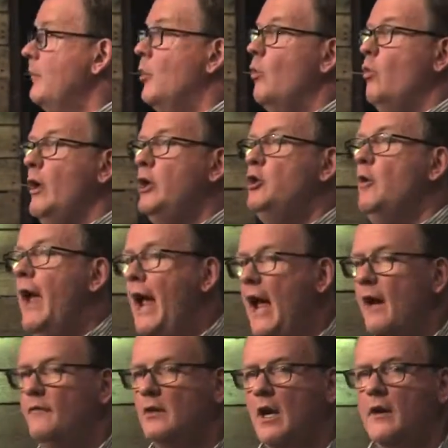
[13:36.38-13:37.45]
When you
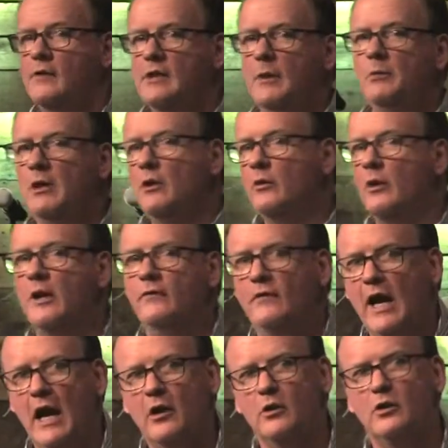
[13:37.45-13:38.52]
have lost something of great
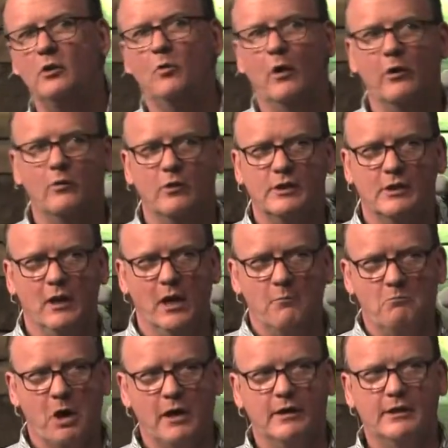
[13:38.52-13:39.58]
value to you, whether it was
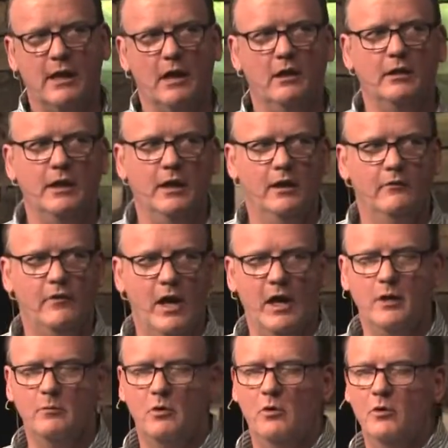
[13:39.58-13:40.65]
monetarily
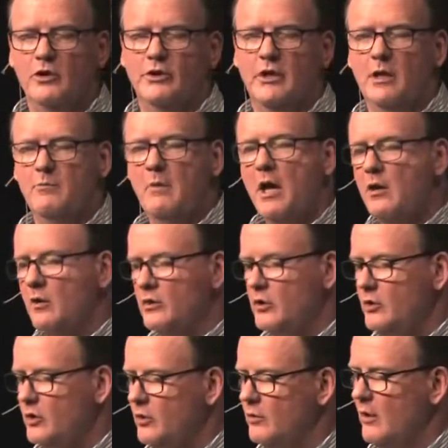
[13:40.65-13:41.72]
valuable or sentimental to
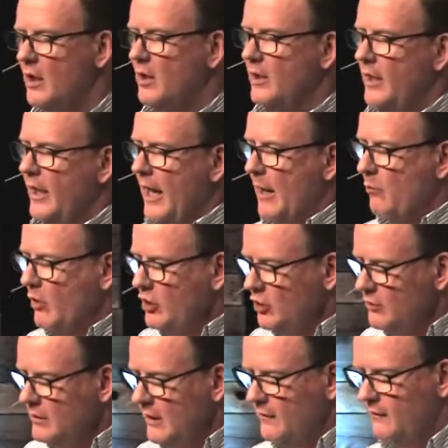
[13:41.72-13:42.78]
you, and when you
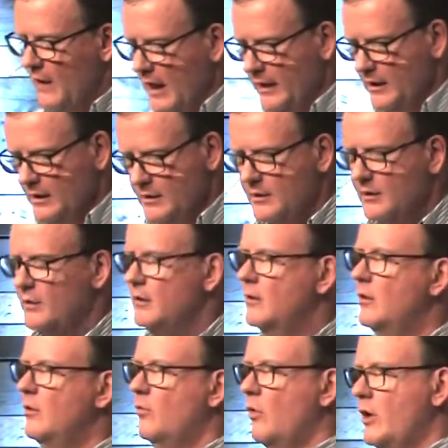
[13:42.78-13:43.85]
did find it,
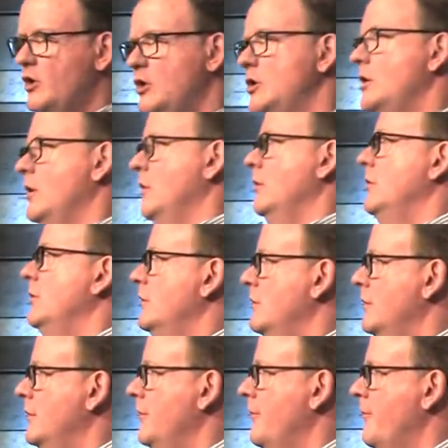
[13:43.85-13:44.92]
what did you do?
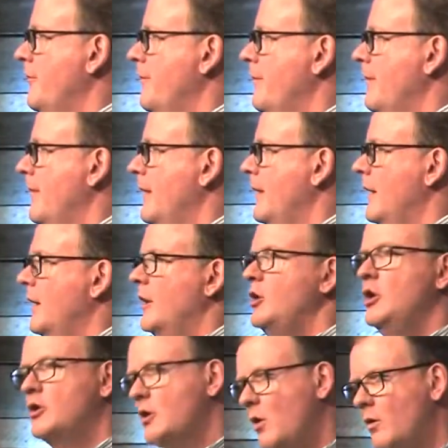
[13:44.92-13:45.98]
you
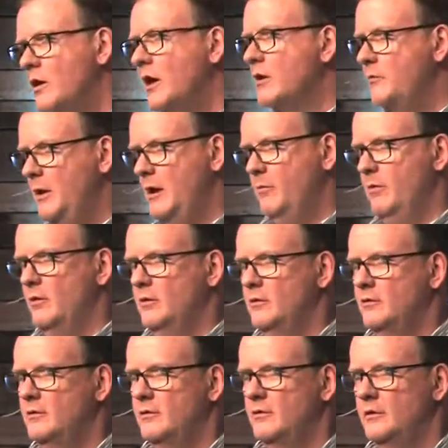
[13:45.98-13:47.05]
told other people
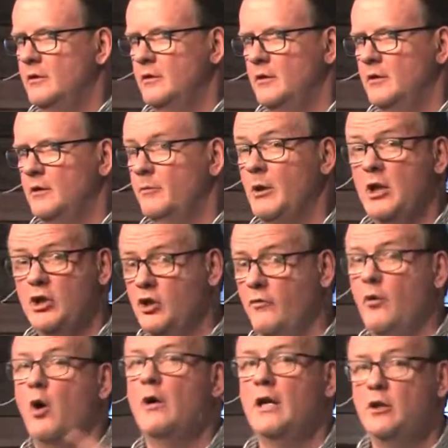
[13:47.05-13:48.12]
because you've
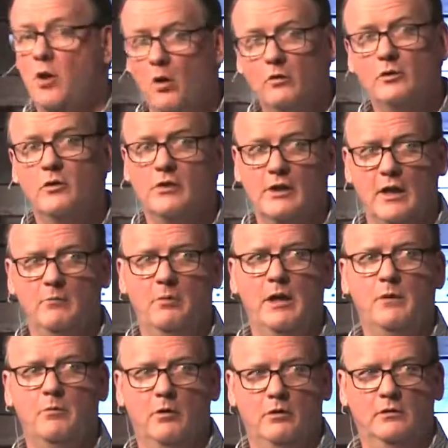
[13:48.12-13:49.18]
already told those same
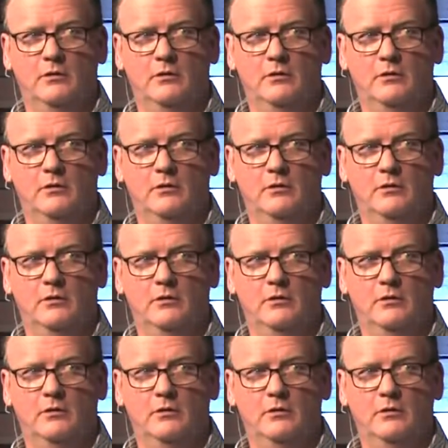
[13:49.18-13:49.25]
people,